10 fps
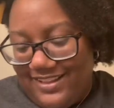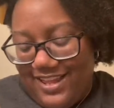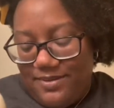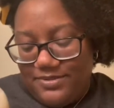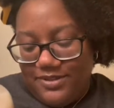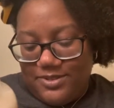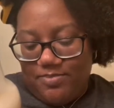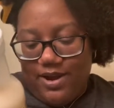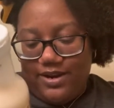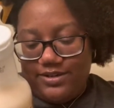claims of this
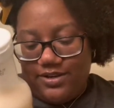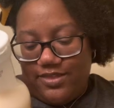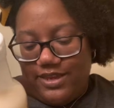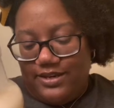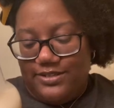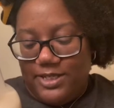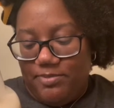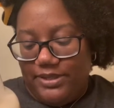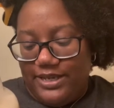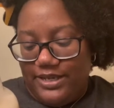product are that it
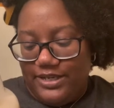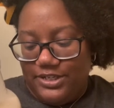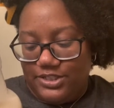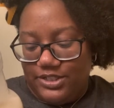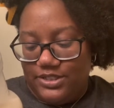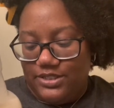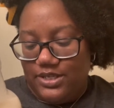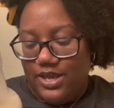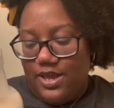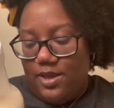deeply conditions,
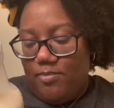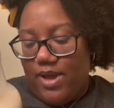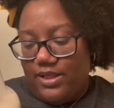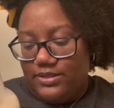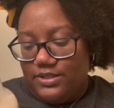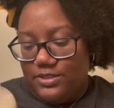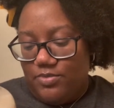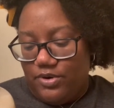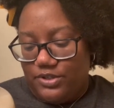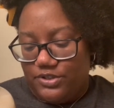balances
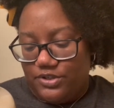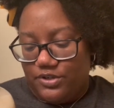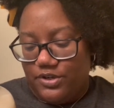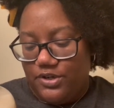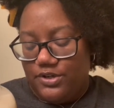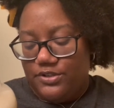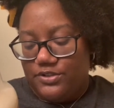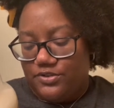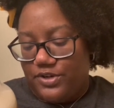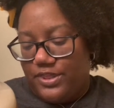moisture,
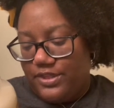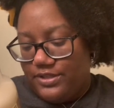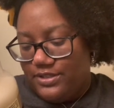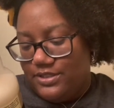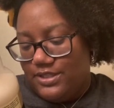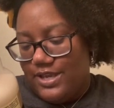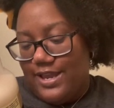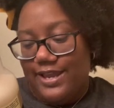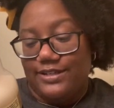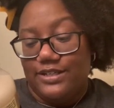strengthens,
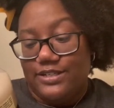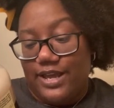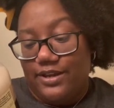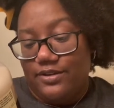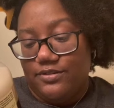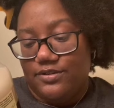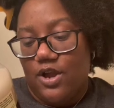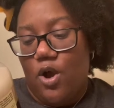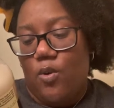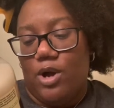and detangles
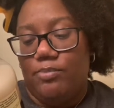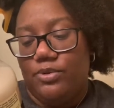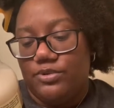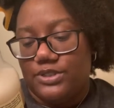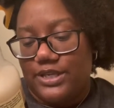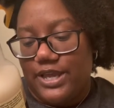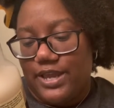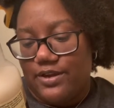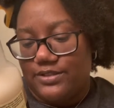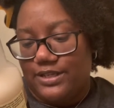while boosting
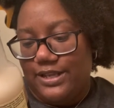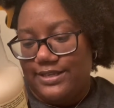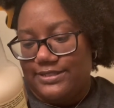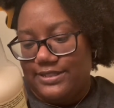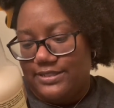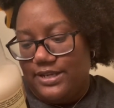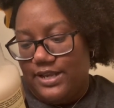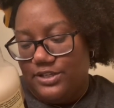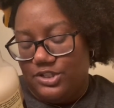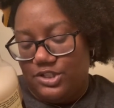hair's
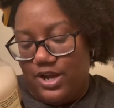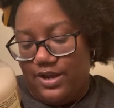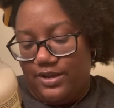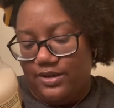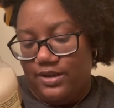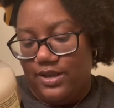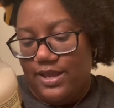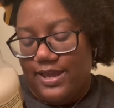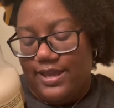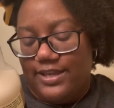elasticity and shine.
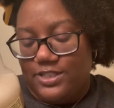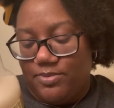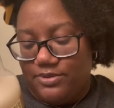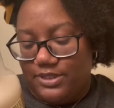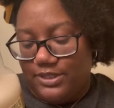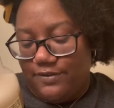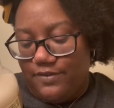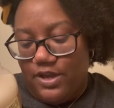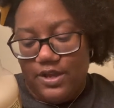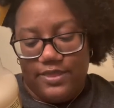It's supposed to
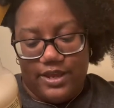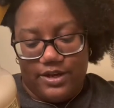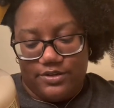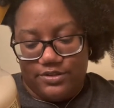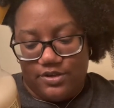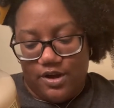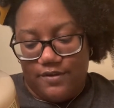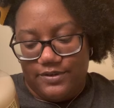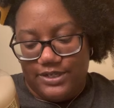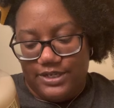leave the hair
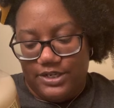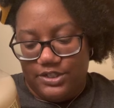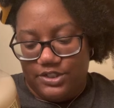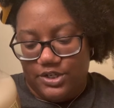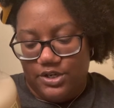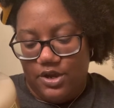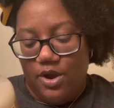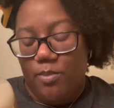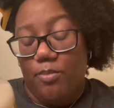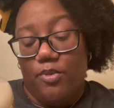soft, conditioned,
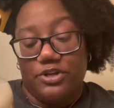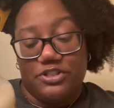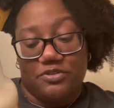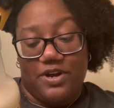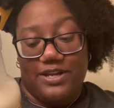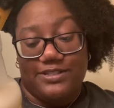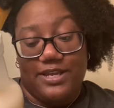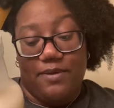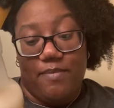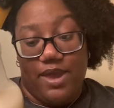moisturized,
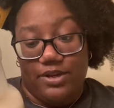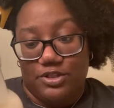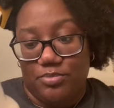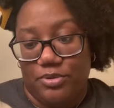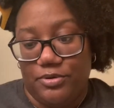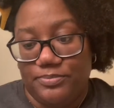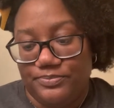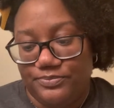and manageable.